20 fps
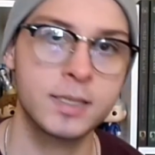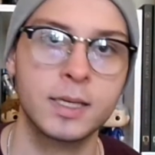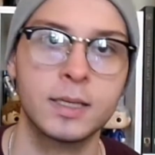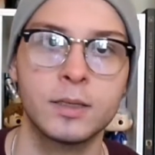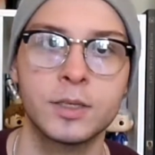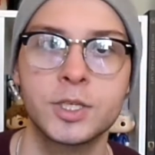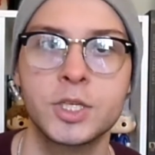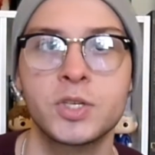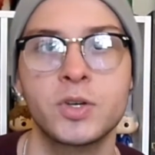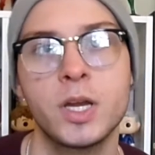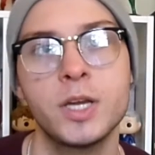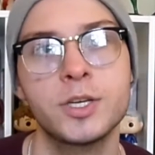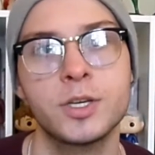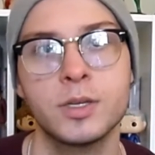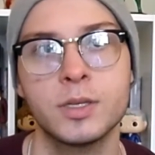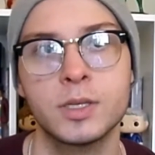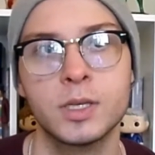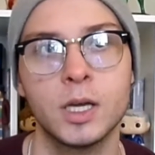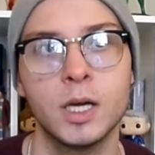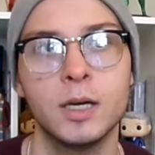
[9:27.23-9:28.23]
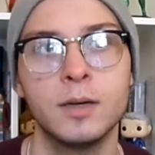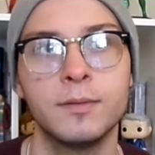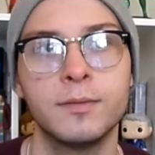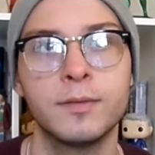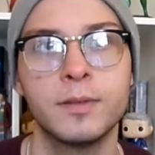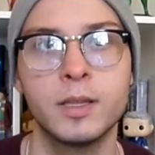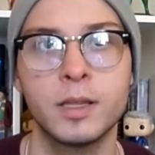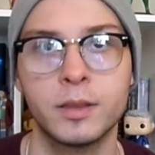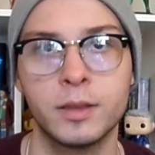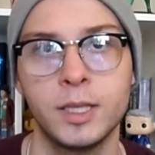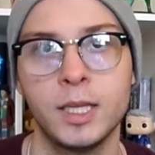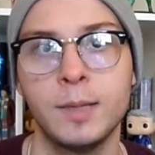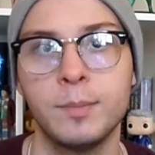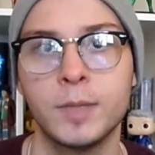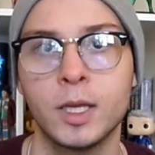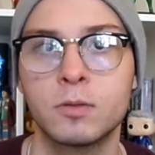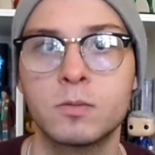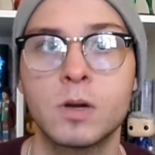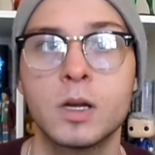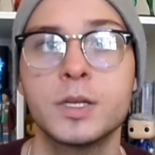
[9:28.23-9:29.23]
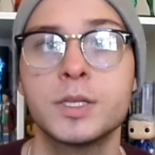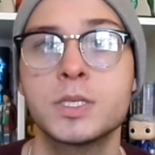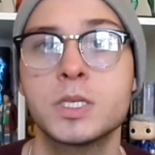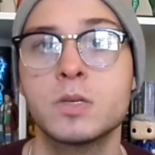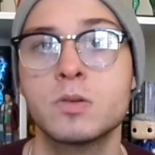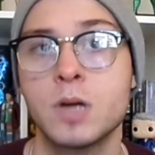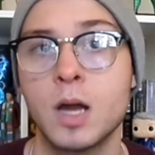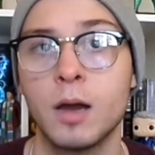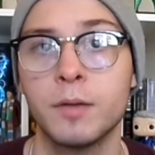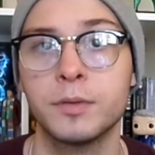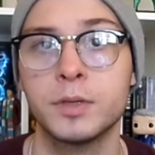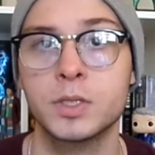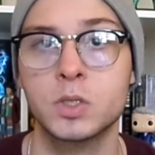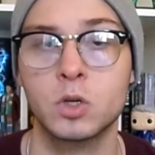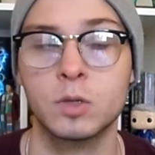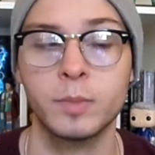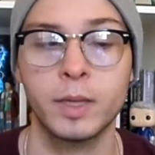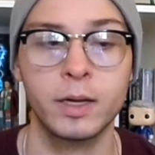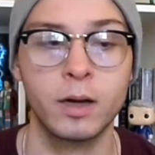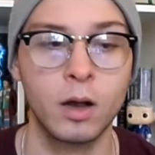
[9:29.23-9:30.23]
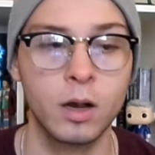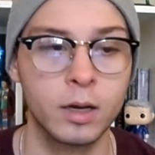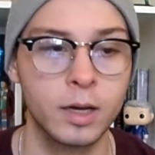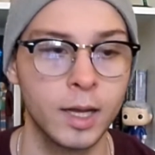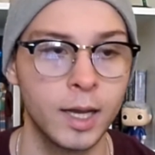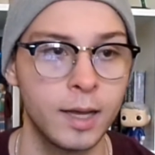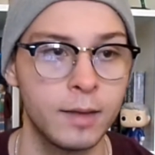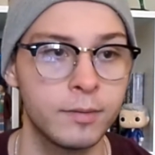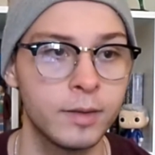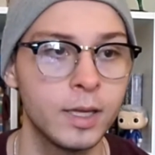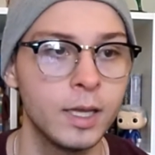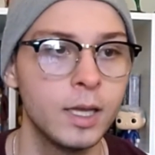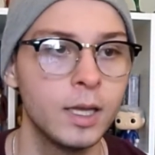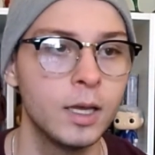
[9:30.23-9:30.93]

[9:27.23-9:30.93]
illustrations of the theme that runs throughout the Stormlight Archive.